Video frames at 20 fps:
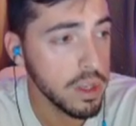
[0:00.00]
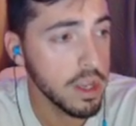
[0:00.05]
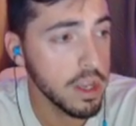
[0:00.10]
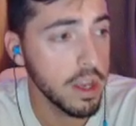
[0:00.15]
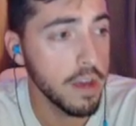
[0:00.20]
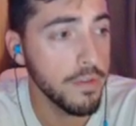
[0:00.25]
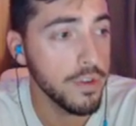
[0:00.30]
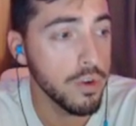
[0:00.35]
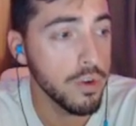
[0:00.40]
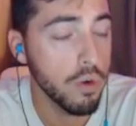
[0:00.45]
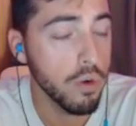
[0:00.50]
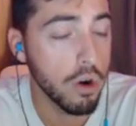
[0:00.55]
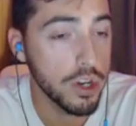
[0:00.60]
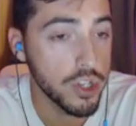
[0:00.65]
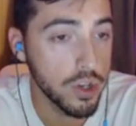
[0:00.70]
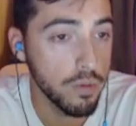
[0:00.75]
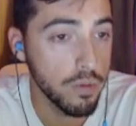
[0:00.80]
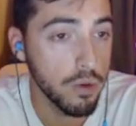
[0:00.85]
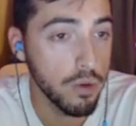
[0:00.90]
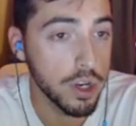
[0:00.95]
if you are a
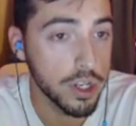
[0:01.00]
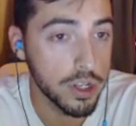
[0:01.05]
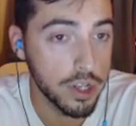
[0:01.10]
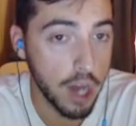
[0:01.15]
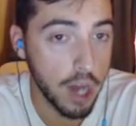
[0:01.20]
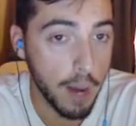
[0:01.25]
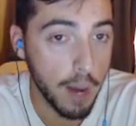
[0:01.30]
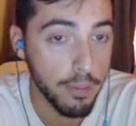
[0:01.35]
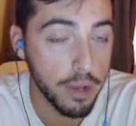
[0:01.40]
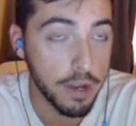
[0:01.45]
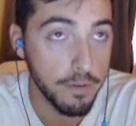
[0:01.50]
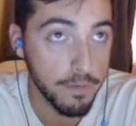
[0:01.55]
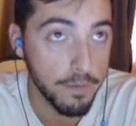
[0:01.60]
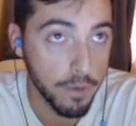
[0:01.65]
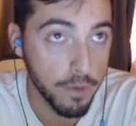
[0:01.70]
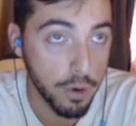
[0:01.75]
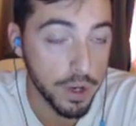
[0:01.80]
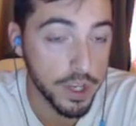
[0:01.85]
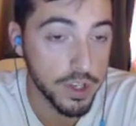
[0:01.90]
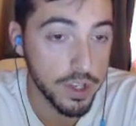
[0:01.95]
somewhat top lane
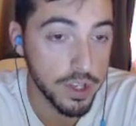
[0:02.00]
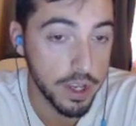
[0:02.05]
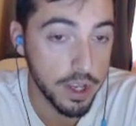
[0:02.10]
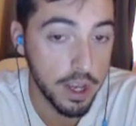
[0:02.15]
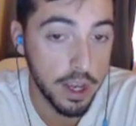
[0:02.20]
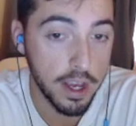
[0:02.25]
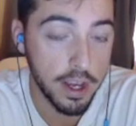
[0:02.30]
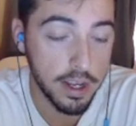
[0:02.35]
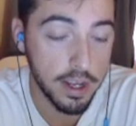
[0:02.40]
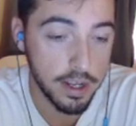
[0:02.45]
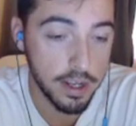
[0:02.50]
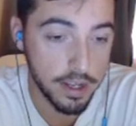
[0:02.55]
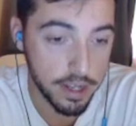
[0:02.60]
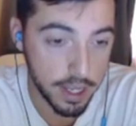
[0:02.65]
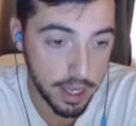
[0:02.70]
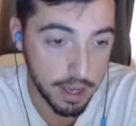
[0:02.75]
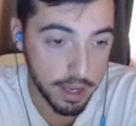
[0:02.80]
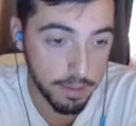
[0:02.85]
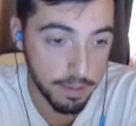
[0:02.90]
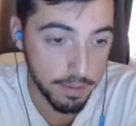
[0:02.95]
focused
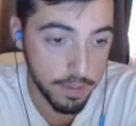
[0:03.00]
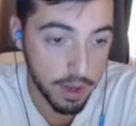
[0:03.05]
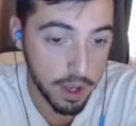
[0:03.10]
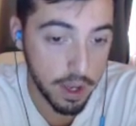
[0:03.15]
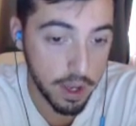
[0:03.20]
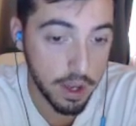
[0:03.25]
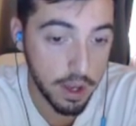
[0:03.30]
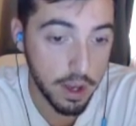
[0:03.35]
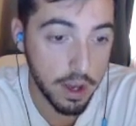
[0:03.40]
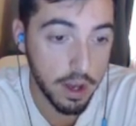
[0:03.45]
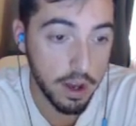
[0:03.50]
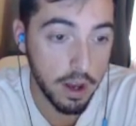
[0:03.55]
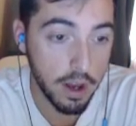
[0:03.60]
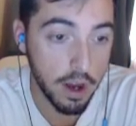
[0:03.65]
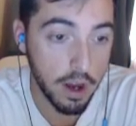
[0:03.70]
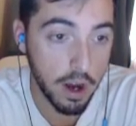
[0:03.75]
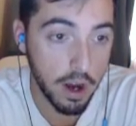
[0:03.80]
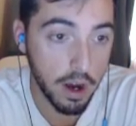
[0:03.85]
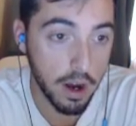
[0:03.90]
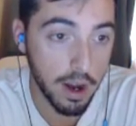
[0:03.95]
team,
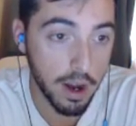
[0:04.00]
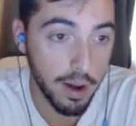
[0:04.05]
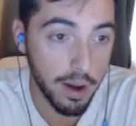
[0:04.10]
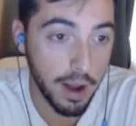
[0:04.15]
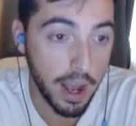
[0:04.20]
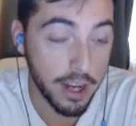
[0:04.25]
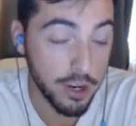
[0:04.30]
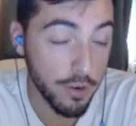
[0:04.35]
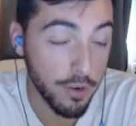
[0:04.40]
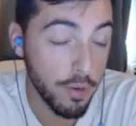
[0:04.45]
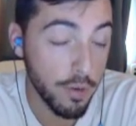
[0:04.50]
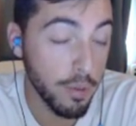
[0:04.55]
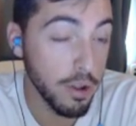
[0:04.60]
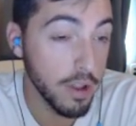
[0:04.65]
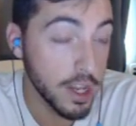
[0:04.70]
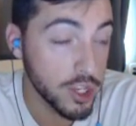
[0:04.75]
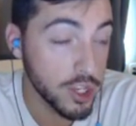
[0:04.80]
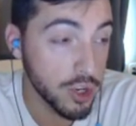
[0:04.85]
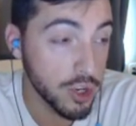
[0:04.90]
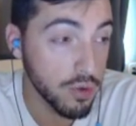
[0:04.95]
uh, and you're from a
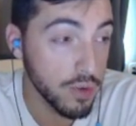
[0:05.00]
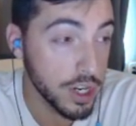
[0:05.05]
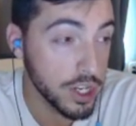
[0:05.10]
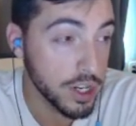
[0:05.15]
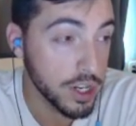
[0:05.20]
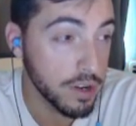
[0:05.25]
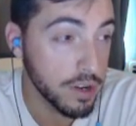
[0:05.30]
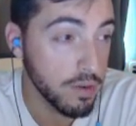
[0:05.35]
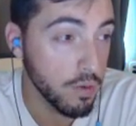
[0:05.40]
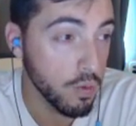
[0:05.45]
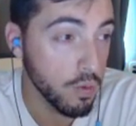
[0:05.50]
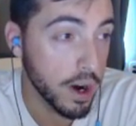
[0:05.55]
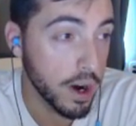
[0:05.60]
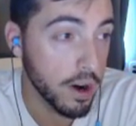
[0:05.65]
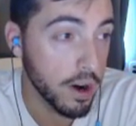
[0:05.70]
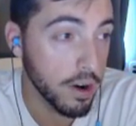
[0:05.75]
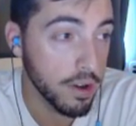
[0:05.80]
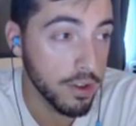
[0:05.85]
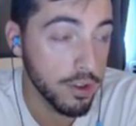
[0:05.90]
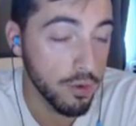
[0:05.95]
lesser region
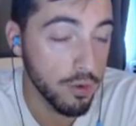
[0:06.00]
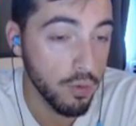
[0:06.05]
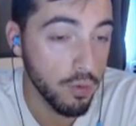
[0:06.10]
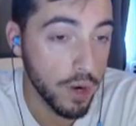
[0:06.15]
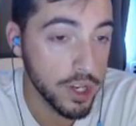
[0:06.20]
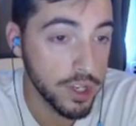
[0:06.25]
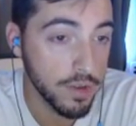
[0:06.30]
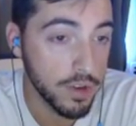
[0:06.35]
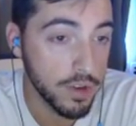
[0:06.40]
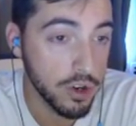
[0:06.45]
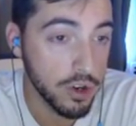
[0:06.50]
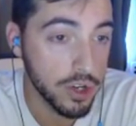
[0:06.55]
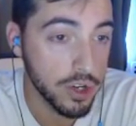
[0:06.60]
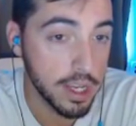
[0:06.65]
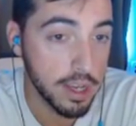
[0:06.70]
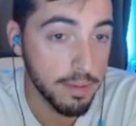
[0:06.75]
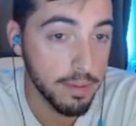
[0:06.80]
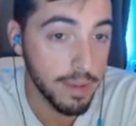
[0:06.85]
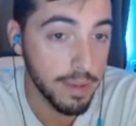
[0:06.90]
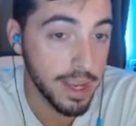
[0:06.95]
where the rest of your
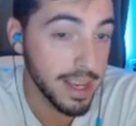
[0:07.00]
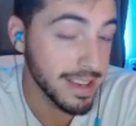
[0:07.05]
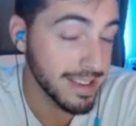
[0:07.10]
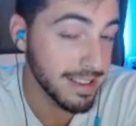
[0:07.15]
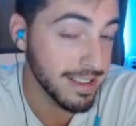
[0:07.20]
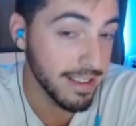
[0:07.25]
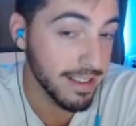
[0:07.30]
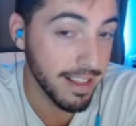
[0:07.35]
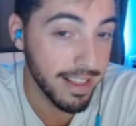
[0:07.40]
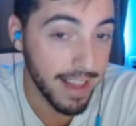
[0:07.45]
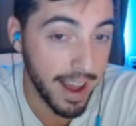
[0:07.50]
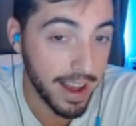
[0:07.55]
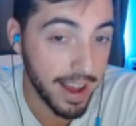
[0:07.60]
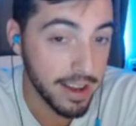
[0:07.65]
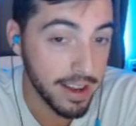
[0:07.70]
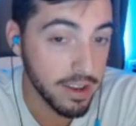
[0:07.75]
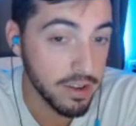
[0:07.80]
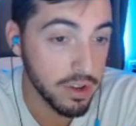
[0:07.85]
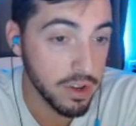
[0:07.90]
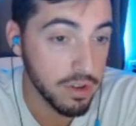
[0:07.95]
team isn't
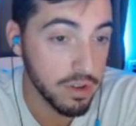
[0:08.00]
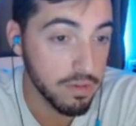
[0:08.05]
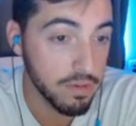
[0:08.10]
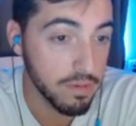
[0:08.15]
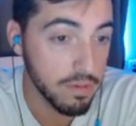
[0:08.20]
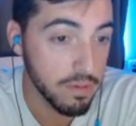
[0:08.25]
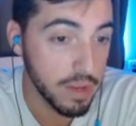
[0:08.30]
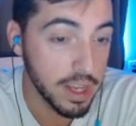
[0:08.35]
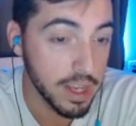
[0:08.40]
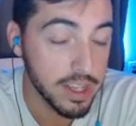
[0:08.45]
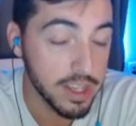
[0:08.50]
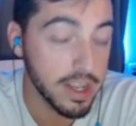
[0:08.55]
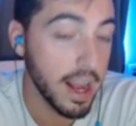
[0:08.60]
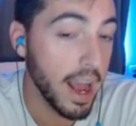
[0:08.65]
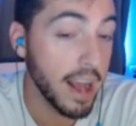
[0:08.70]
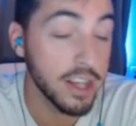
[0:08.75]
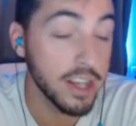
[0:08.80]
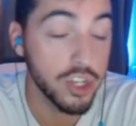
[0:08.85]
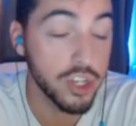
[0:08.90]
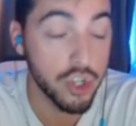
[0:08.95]
that isn't
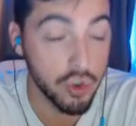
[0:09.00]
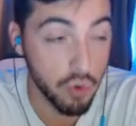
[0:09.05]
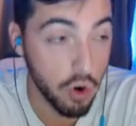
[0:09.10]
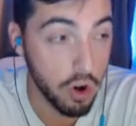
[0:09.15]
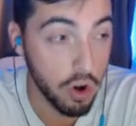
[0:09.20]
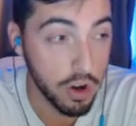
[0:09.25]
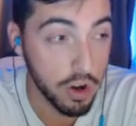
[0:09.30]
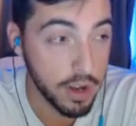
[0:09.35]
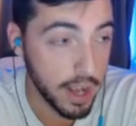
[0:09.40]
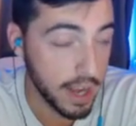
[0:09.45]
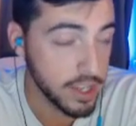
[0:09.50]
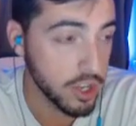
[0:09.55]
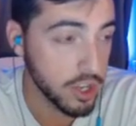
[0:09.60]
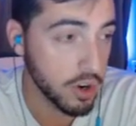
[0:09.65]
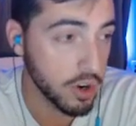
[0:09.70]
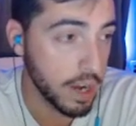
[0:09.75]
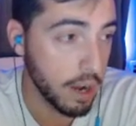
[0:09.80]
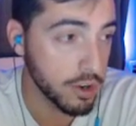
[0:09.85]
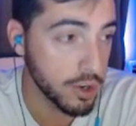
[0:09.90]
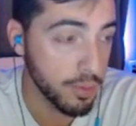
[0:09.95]
as strong as their
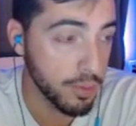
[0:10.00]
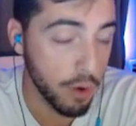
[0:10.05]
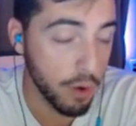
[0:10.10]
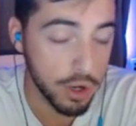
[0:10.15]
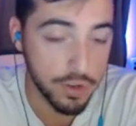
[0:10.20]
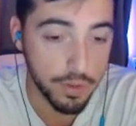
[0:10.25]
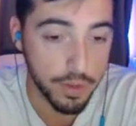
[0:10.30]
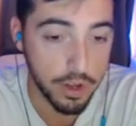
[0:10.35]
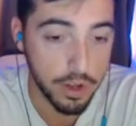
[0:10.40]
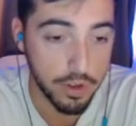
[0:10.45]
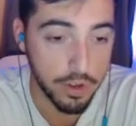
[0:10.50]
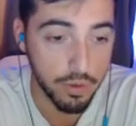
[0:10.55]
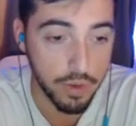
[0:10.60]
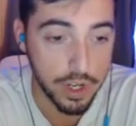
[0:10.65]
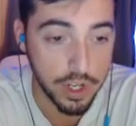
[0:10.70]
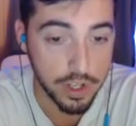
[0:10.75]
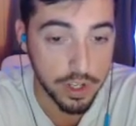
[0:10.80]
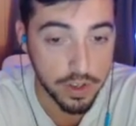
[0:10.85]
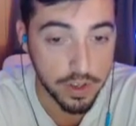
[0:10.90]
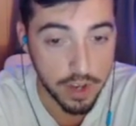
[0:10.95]
counterparts from the other
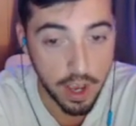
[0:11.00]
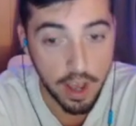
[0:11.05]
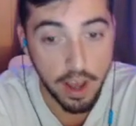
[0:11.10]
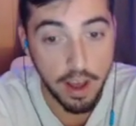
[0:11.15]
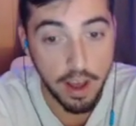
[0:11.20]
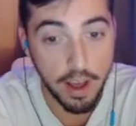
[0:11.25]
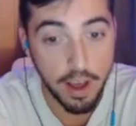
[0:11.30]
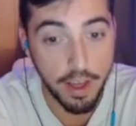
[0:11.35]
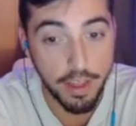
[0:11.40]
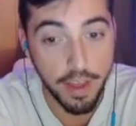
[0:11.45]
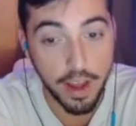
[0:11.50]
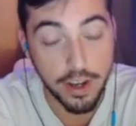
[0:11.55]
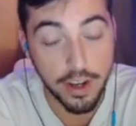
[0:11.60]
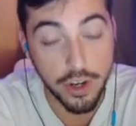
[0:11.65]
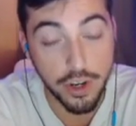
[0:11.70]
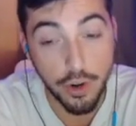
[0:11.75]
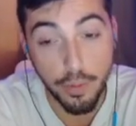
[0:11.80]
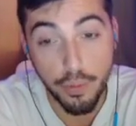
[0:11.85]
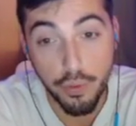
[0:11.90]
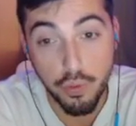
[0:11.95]
regions, then
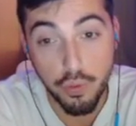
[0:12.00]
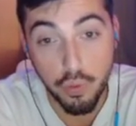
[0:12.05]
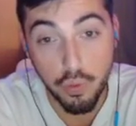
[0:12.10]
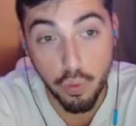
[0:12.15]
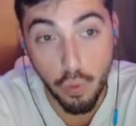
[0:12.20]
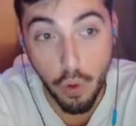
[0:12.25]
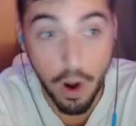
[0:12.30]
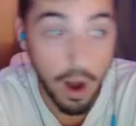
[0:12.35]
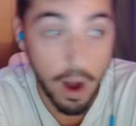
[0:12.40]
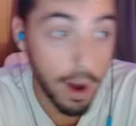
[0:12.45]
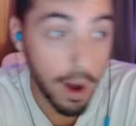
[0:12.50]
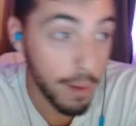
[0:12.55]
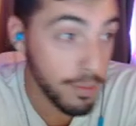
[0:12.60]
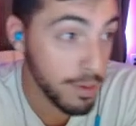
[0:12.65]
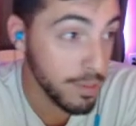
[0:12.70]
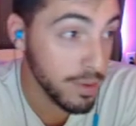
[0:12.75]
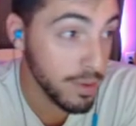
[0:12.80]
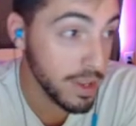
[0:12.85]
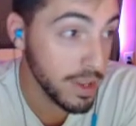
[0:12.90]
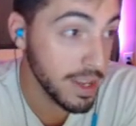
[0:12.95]
you're
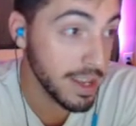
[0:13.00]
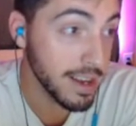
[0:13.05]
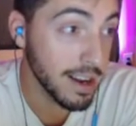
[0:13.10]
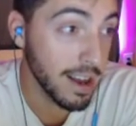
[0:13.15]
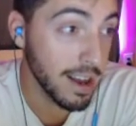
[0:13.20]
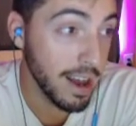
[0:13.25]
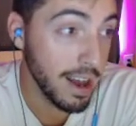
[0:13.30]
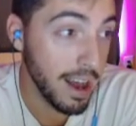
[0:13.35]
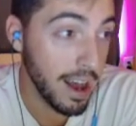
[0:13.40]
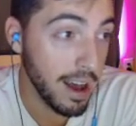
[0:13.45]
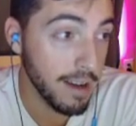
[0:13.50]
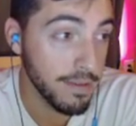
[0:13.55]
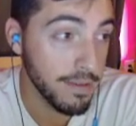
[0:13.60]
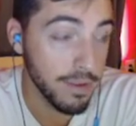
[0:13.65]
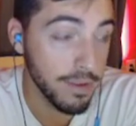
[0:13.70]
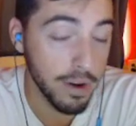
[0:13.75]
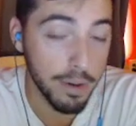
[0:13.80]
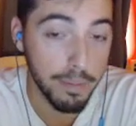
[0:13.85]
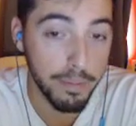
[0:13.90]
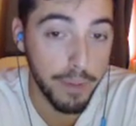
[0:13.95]
probably going to have
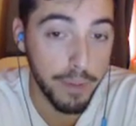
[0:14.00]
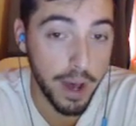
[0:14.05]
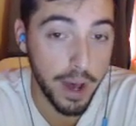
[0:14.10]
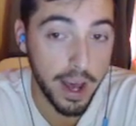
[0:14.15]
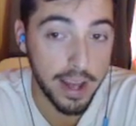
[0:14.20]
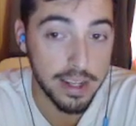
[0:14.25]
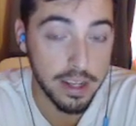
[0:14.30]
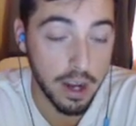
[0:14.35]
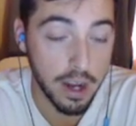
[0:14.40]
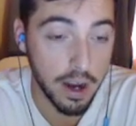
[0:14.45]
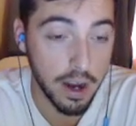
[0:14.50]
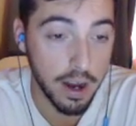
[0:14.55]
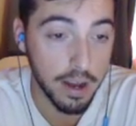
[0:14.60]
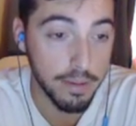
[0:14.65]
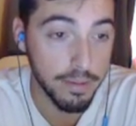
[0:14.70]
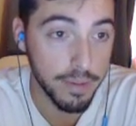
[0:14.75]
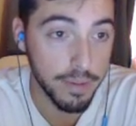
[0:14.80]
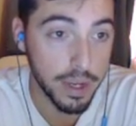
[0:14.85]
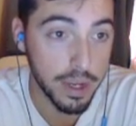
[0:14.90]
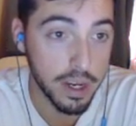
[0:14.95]
a bad
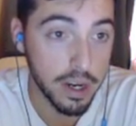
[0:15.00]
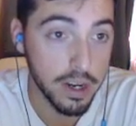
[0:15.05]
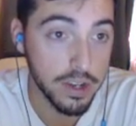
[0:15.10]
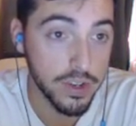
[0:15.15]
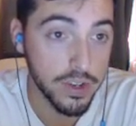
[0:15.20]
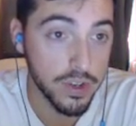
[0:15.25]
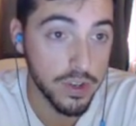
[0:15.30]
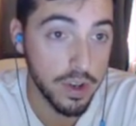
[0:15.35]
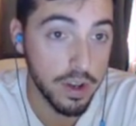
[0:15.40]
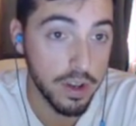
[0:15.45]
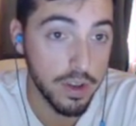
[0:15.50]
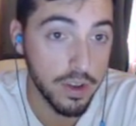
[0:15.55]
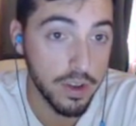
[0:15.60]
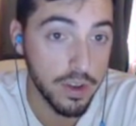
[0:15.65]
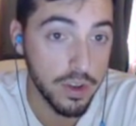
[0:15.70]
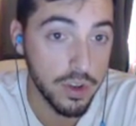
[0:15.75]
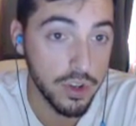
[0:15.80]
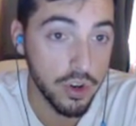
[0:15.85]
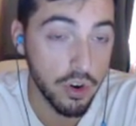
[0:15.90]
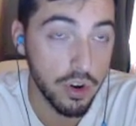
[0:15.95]
time because
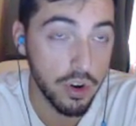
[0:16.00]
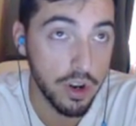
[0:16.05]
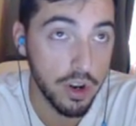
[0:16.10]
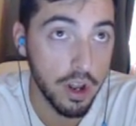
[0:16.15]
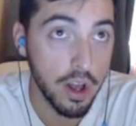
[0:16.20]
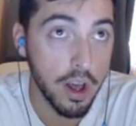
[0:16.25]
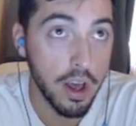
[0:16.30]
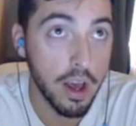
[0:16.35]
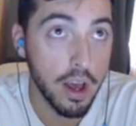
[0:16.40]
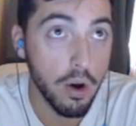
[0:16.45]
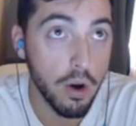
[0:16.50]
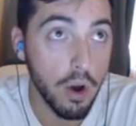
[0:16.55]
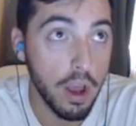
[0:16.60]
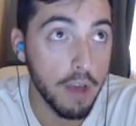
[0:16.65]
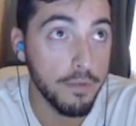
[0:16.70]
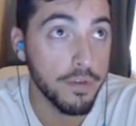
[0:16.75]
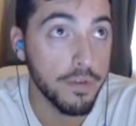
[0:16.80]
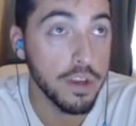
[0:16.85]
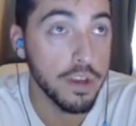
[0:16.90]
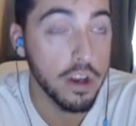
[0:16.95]
you're
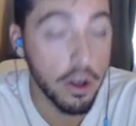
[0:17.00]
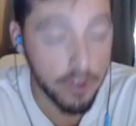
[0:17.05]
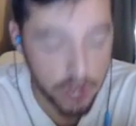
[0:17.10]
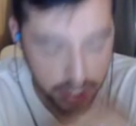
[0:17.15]
if the other